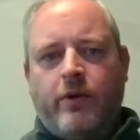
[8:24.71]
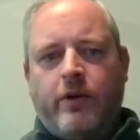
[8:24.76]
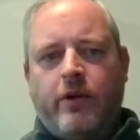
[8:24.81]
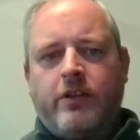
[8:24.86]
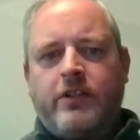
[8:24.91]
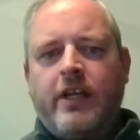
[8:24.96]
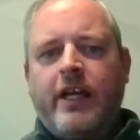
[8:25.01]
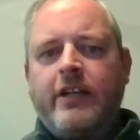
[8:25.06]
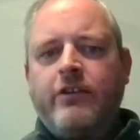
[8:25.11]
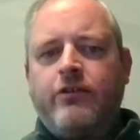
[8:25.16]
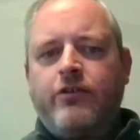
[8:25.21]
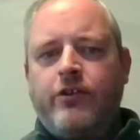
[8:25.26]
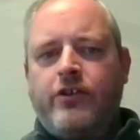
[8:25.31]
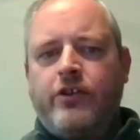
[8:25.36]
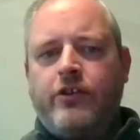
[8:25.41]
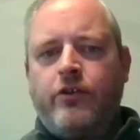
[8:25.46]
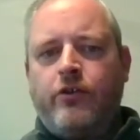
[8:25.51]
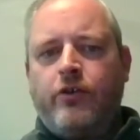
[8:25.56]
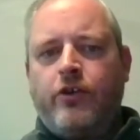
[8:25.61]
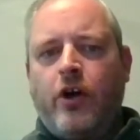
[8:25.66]
We're not
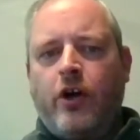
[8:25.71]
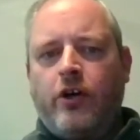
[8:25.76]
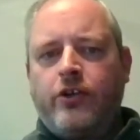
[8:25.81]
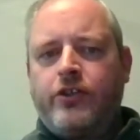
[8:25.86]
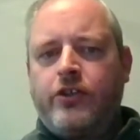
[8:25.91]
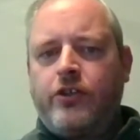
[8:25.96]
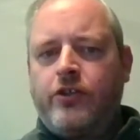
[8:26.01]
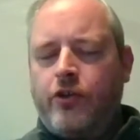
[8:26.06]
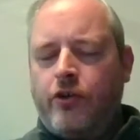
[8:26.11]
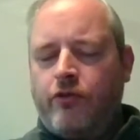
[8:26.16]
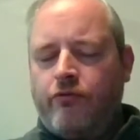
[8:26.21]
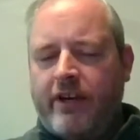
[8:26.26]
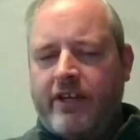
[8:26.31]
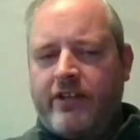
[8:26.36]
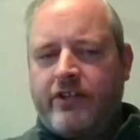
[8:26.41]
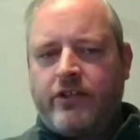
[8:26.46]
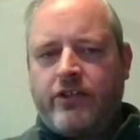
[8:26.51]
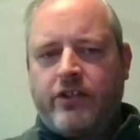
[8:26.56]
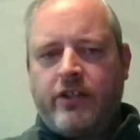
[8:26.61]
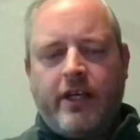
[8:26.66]
introducing new costs, new
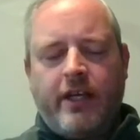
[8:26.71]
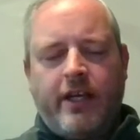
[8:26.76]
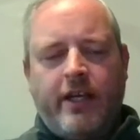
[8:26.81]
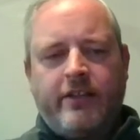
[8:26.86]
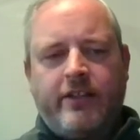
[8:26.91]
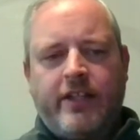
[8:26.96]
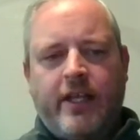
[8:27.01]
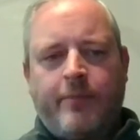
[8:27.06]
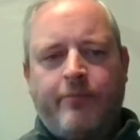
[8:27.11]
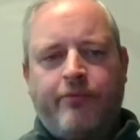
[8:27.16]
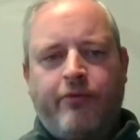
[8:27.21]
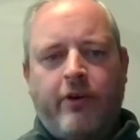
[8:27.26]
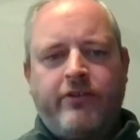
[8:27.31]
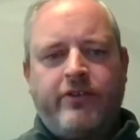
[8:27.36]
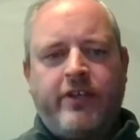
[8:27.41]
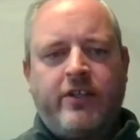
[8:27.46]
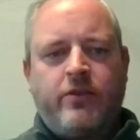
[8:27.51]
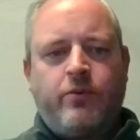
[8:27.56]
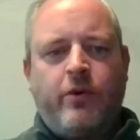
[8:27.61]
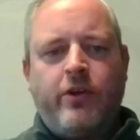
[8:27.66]
risks into that
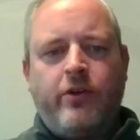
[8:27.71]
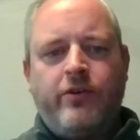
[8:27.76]
process.